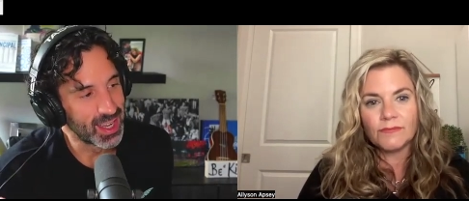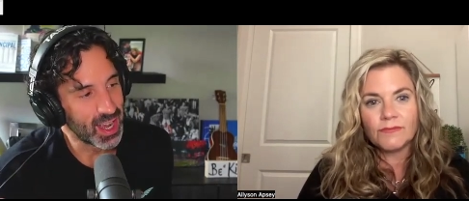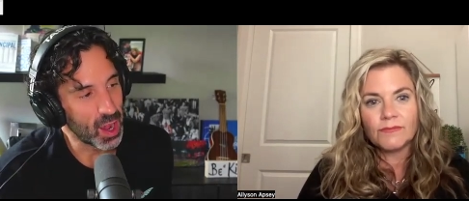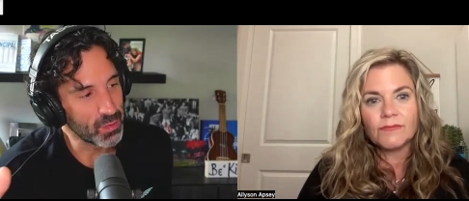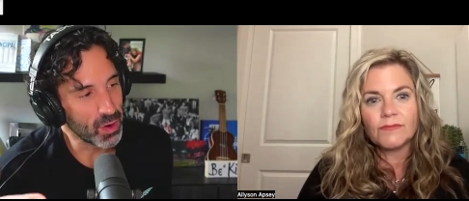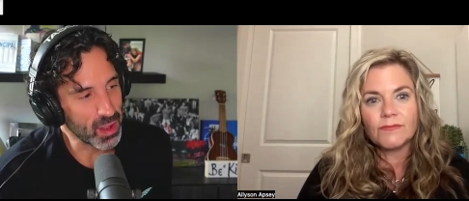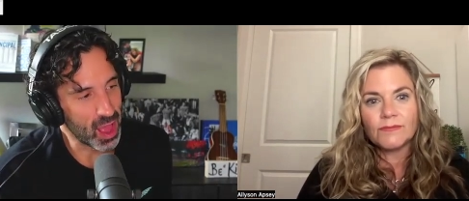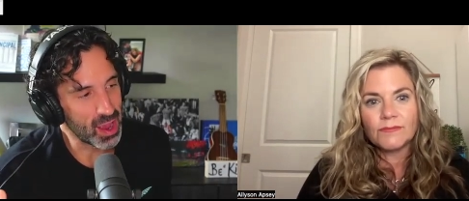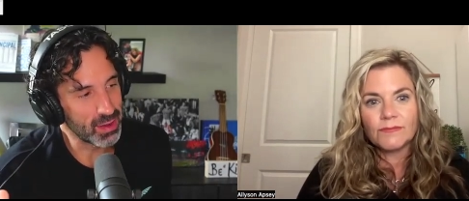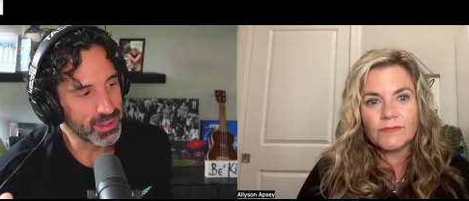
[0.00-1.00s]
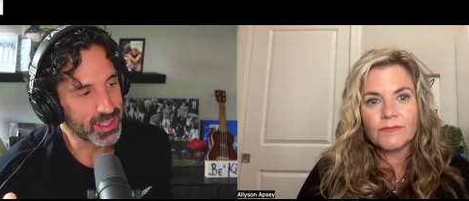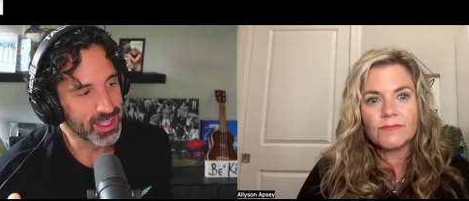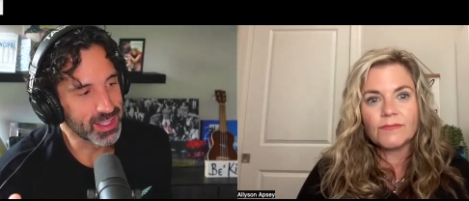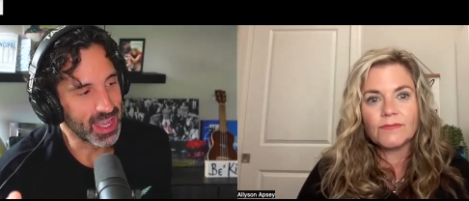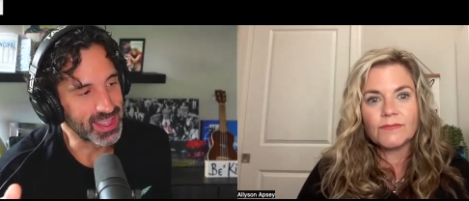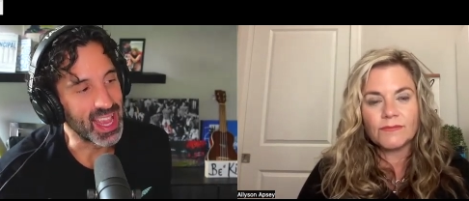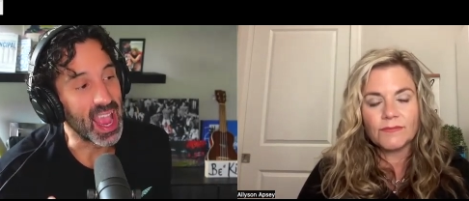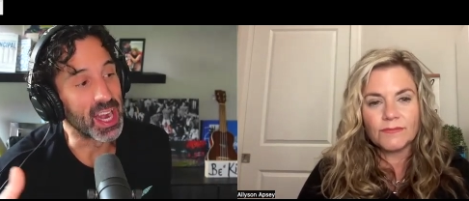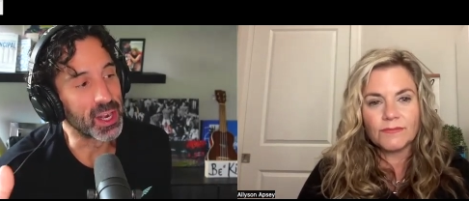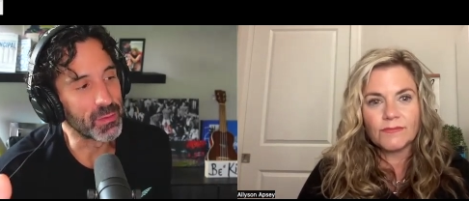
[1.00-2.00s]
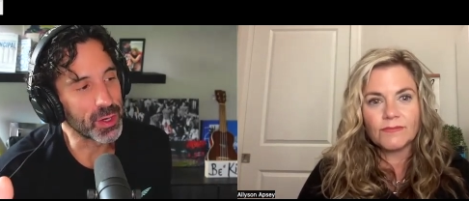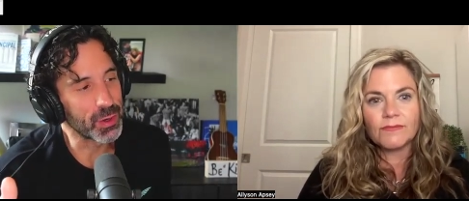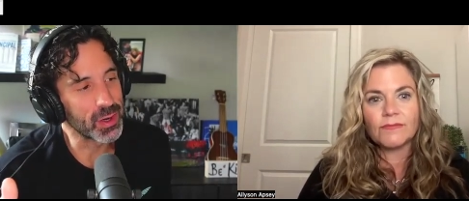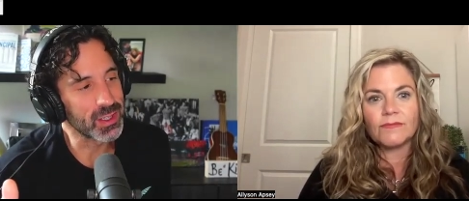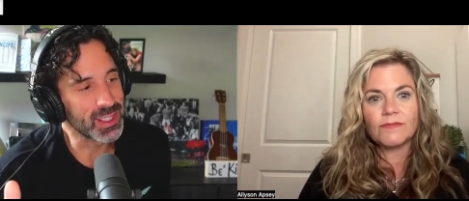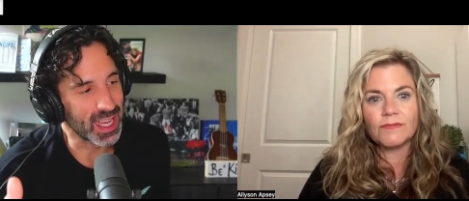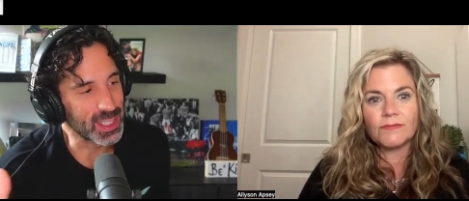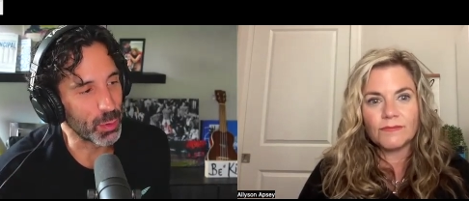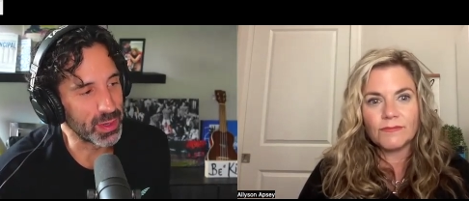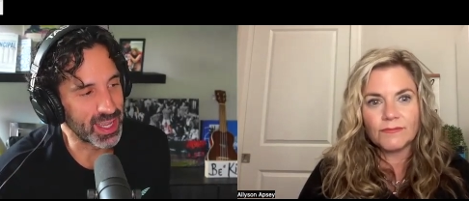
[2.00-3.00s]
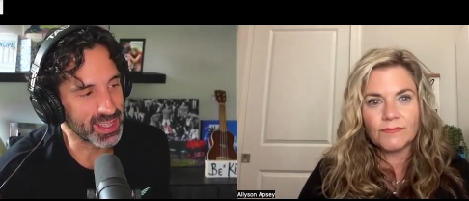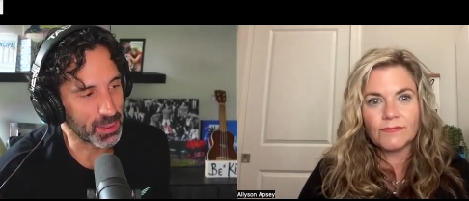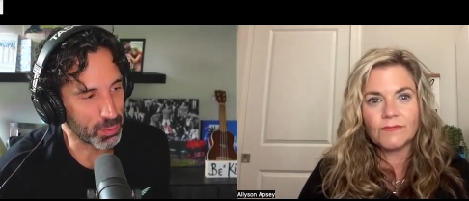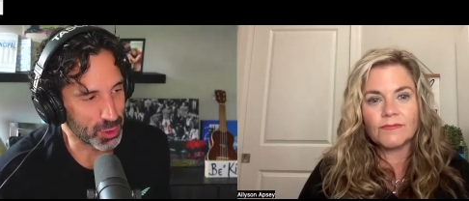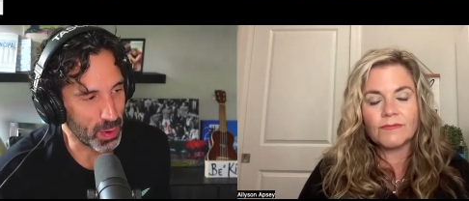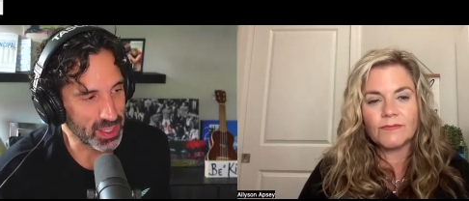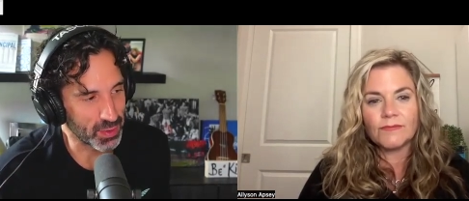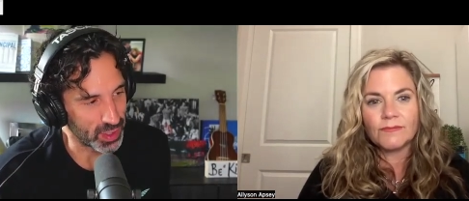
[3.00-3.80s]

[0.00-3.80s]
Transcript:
Speaker 1: of our lives, at the end of our careers, that's when we get the perspective we